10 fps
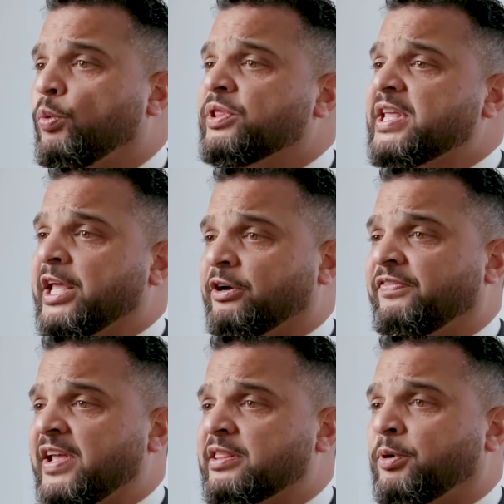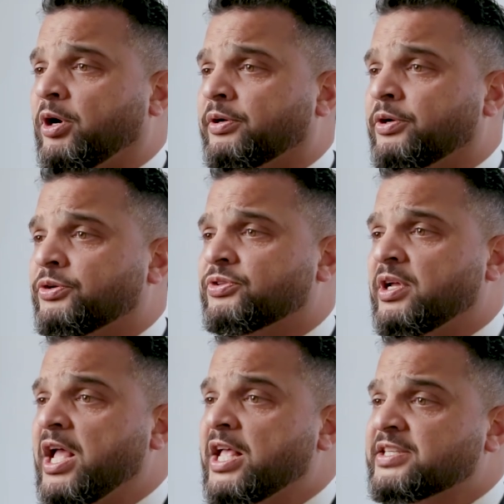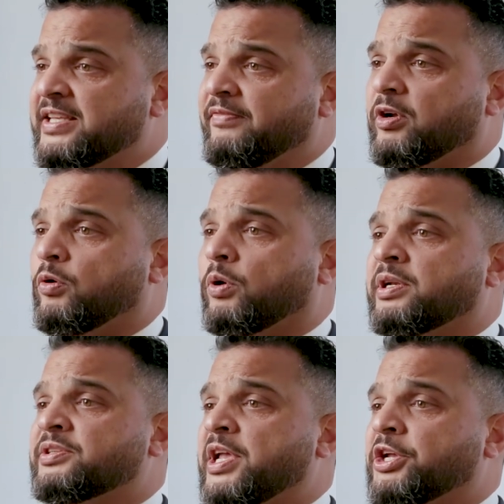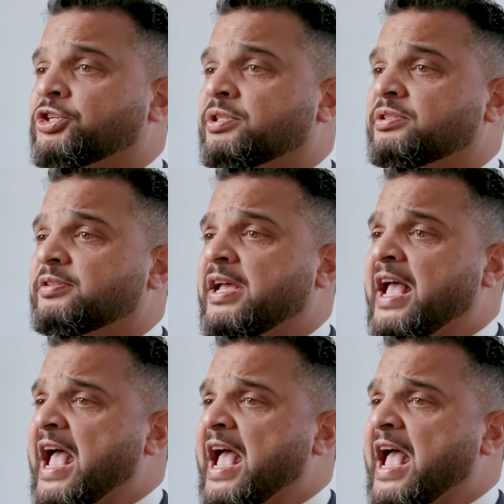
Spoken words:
with interfaith partners, civic organizations,